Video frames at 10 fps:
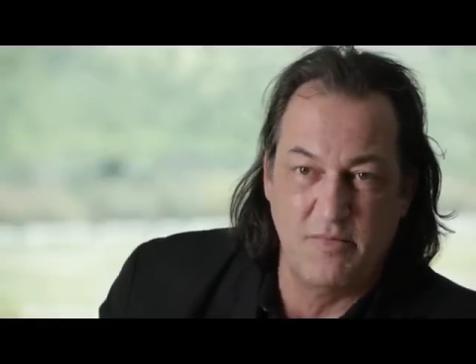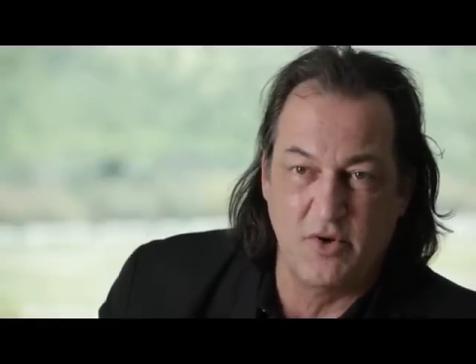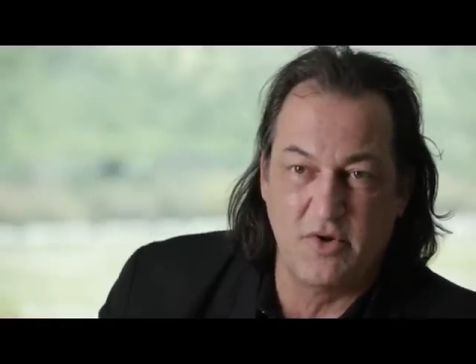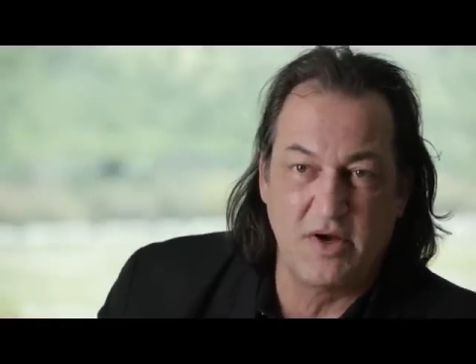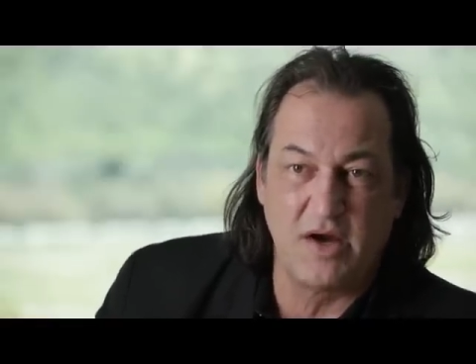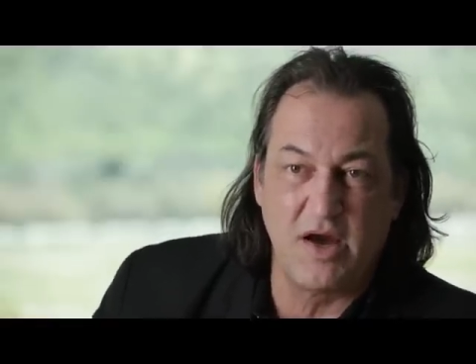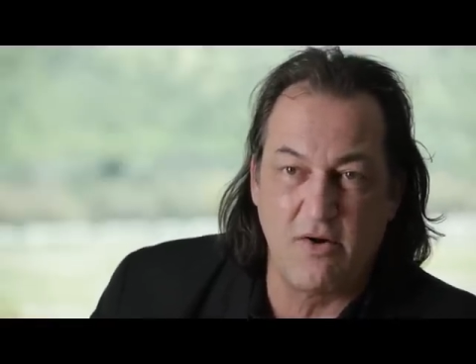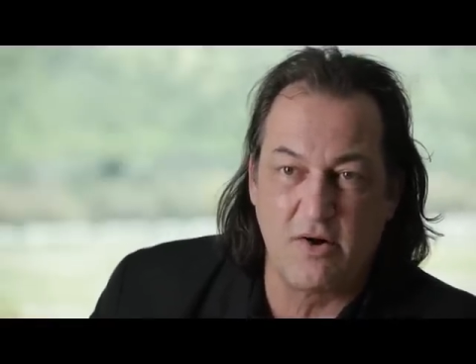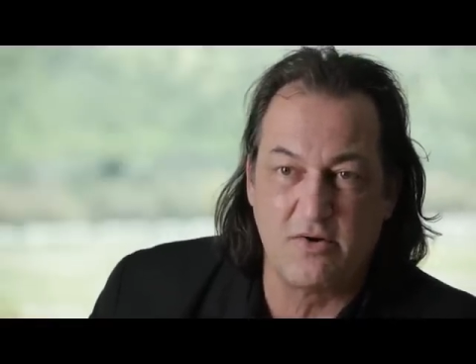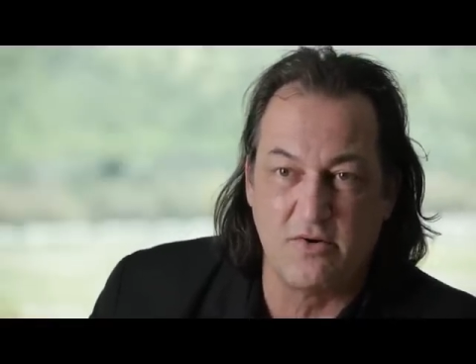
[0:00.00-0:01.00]
Building a
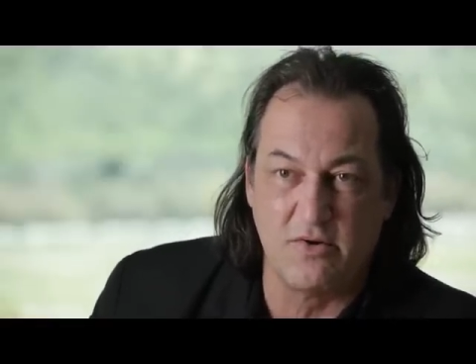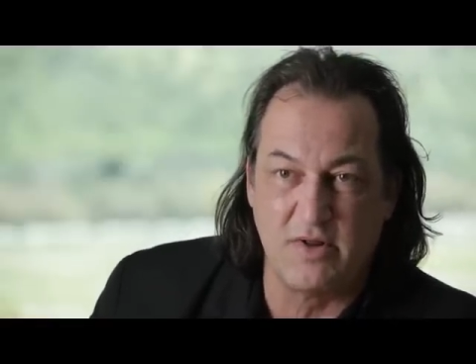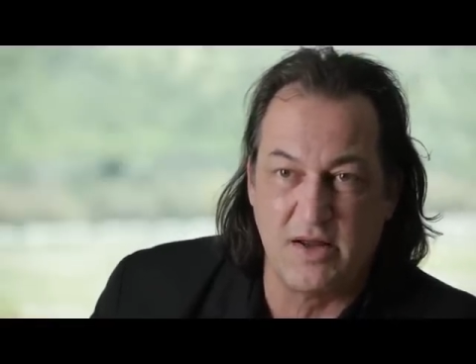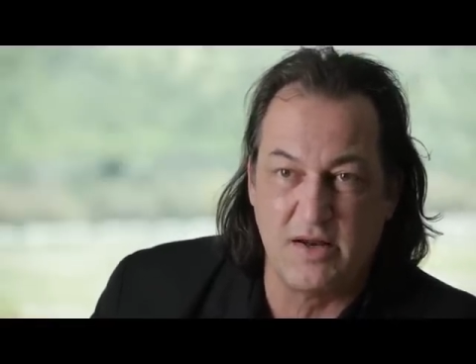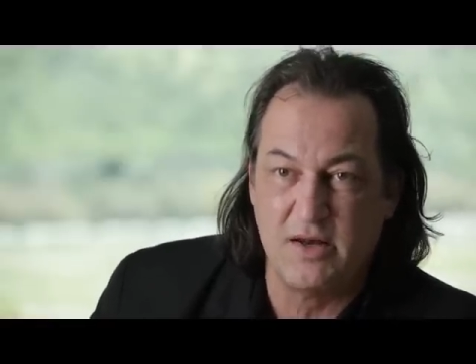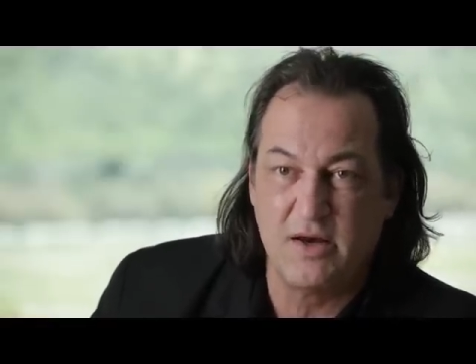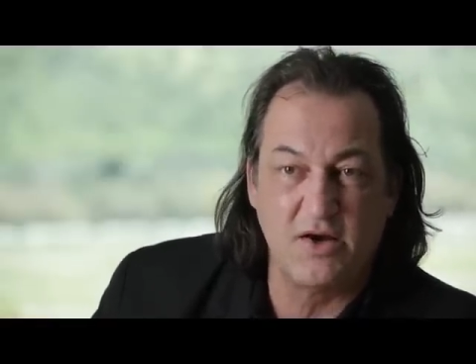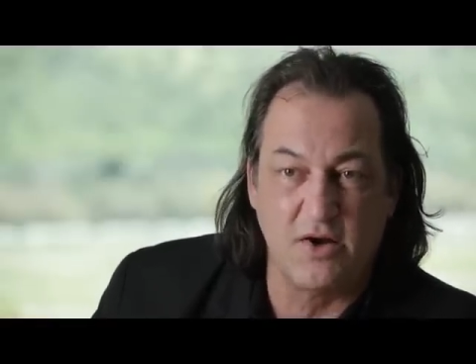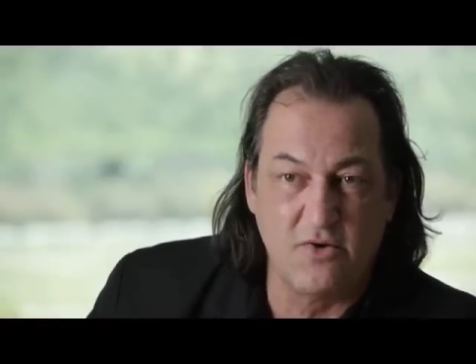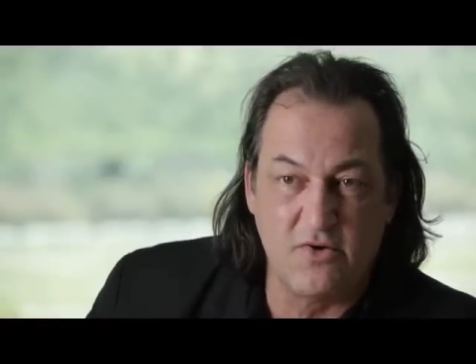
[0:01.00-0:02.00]
character that
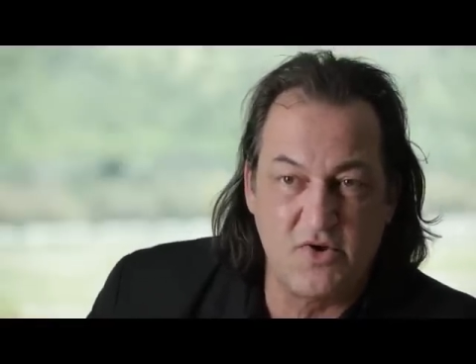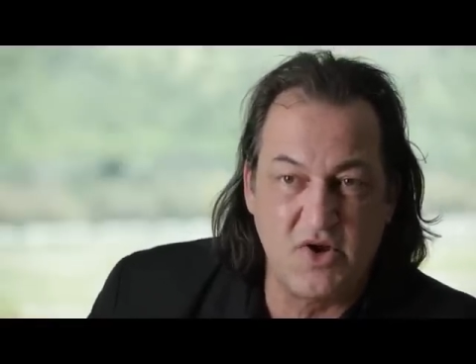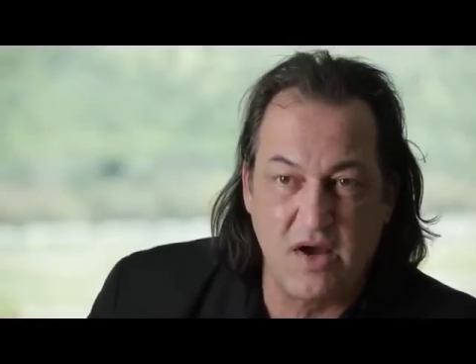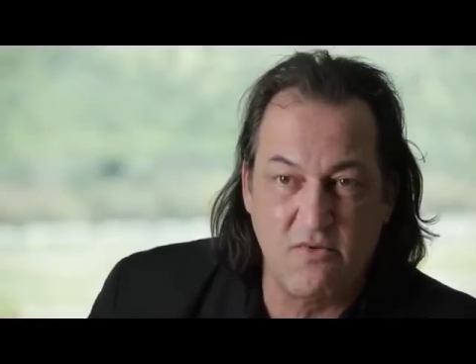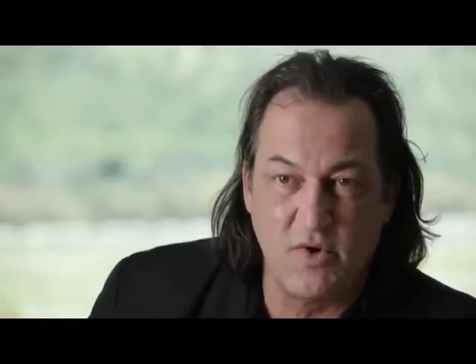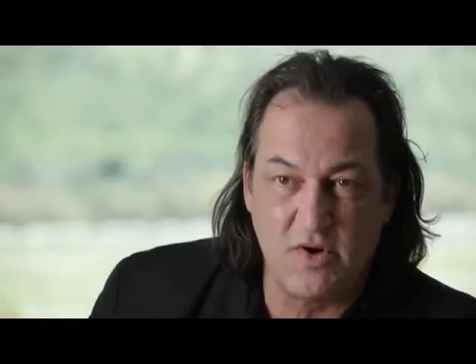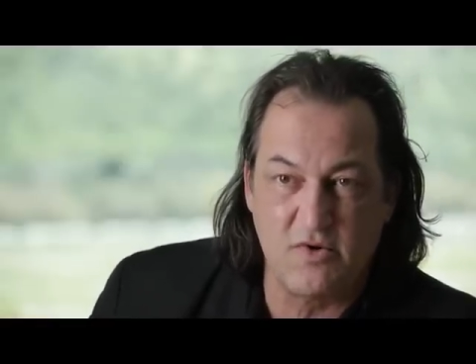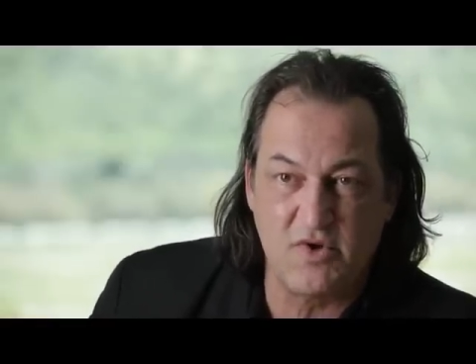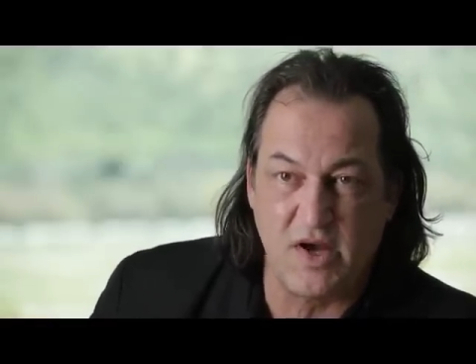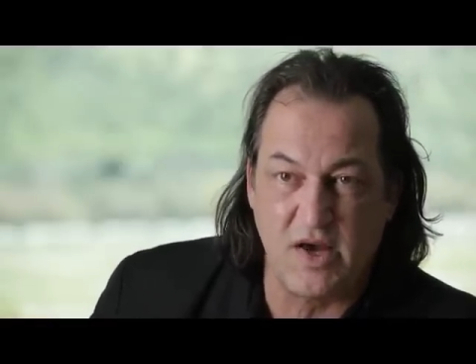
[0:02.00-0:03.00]
can understand
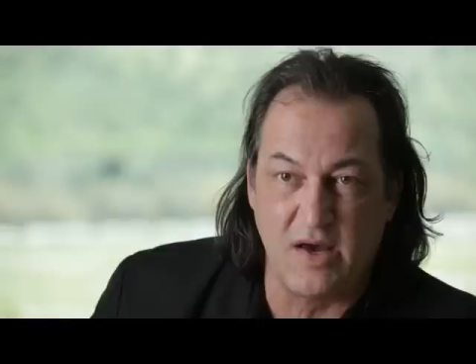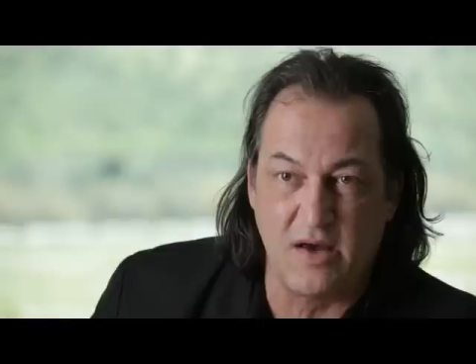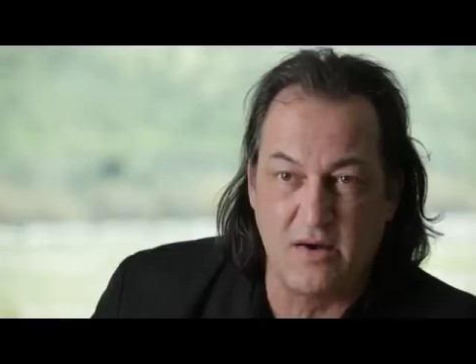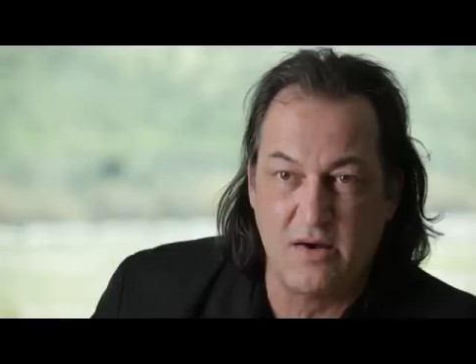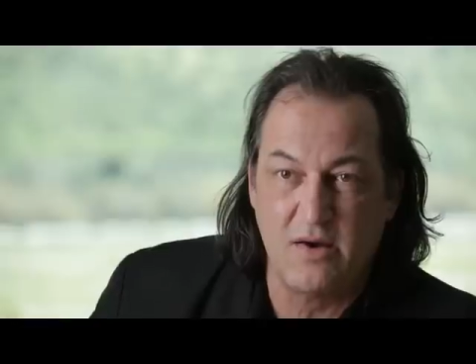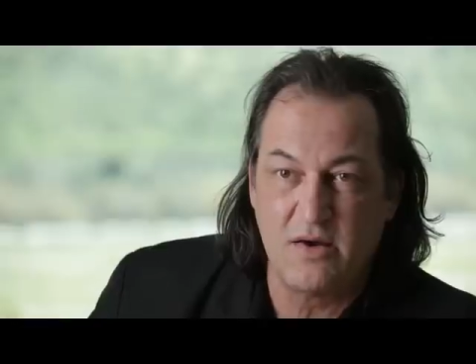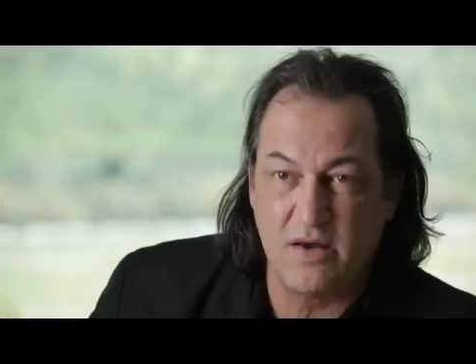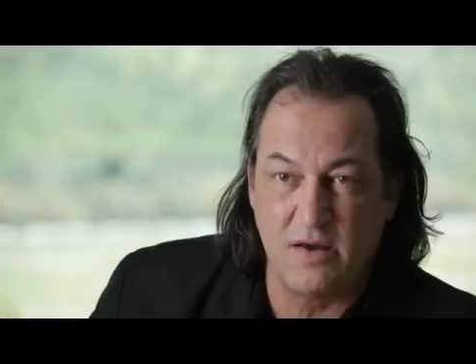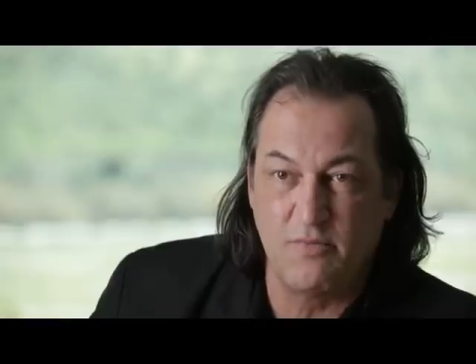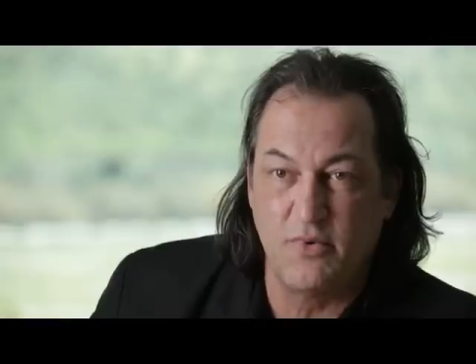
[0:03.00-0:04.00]
what you're saying,
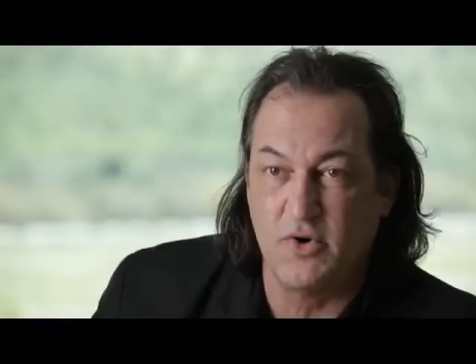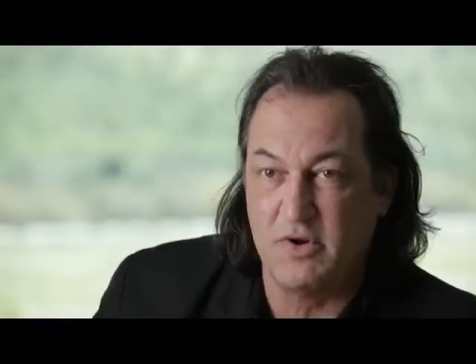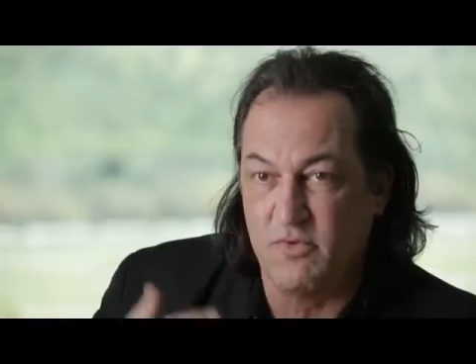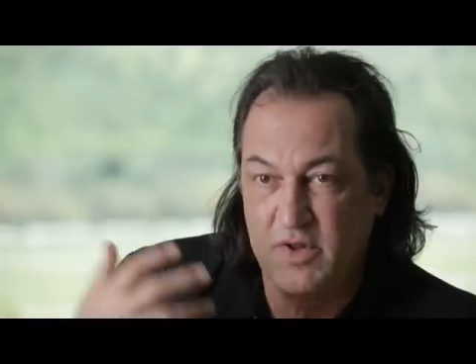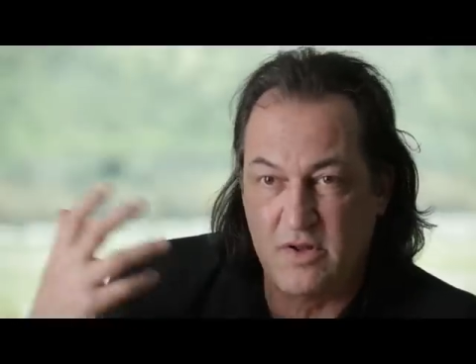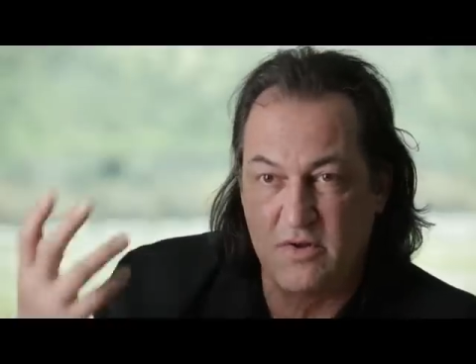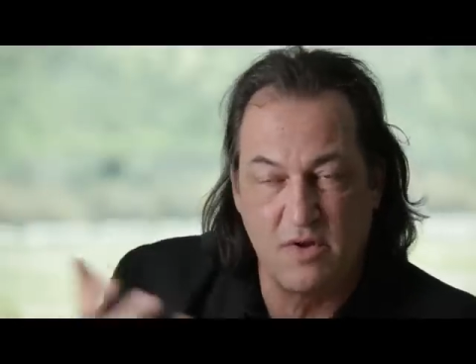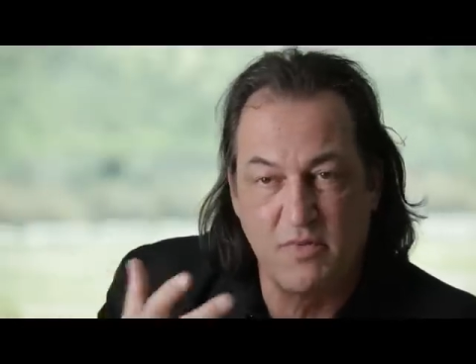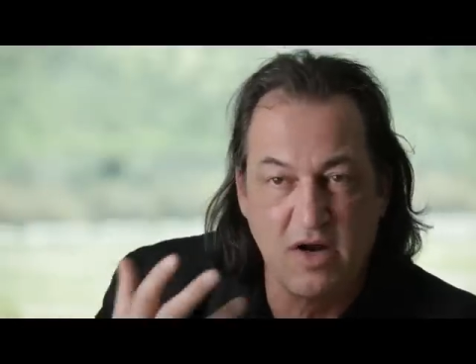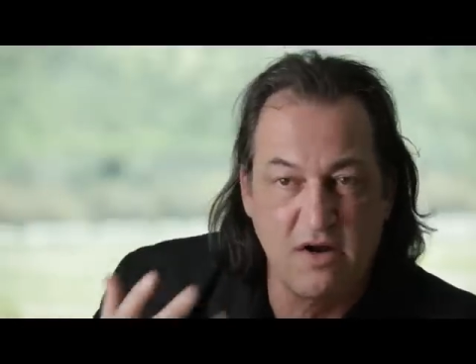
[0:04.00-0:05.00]
can put it
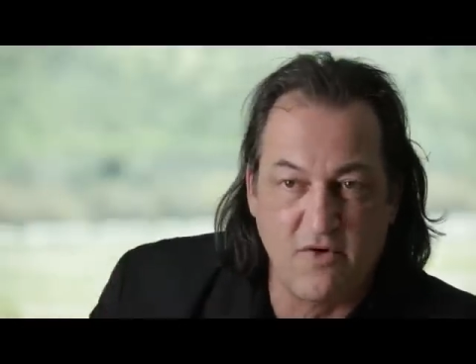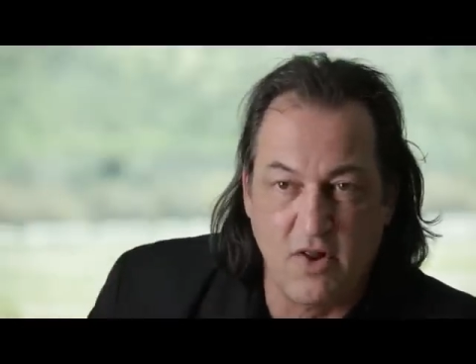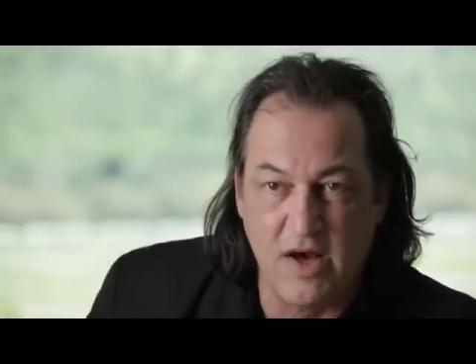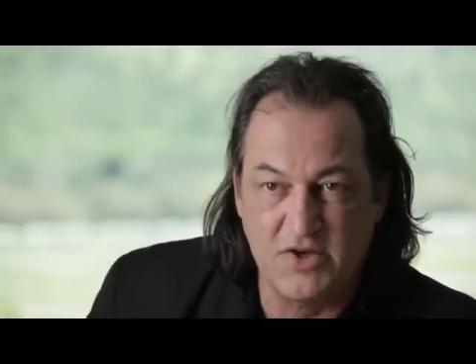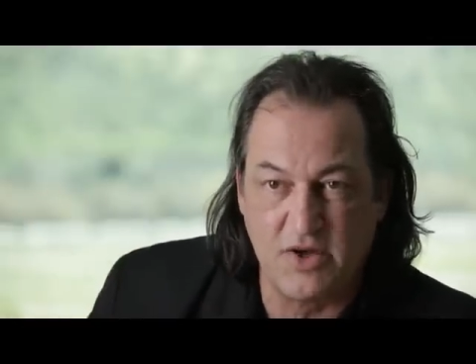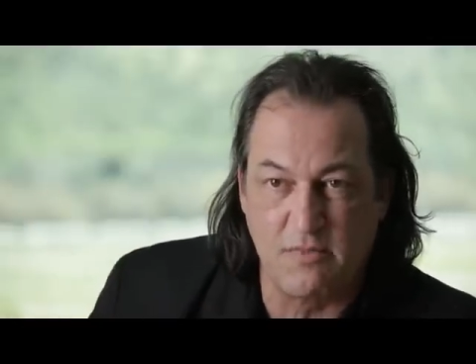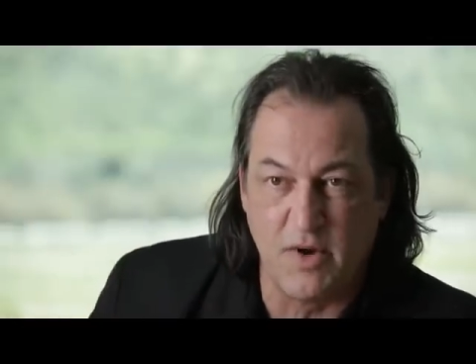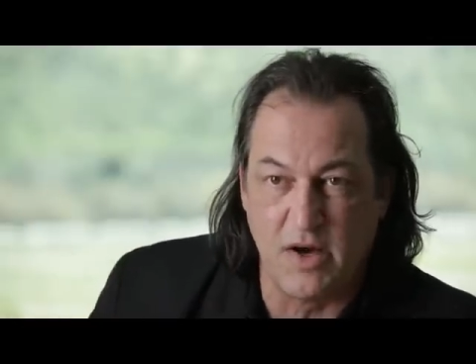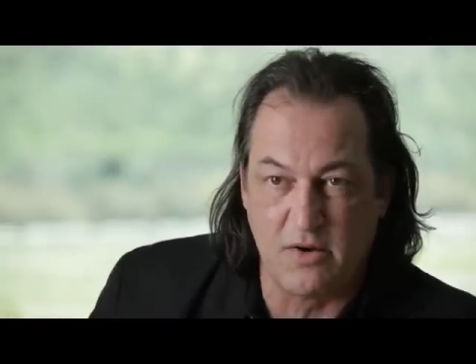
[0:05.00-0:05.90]
within some kind of a logic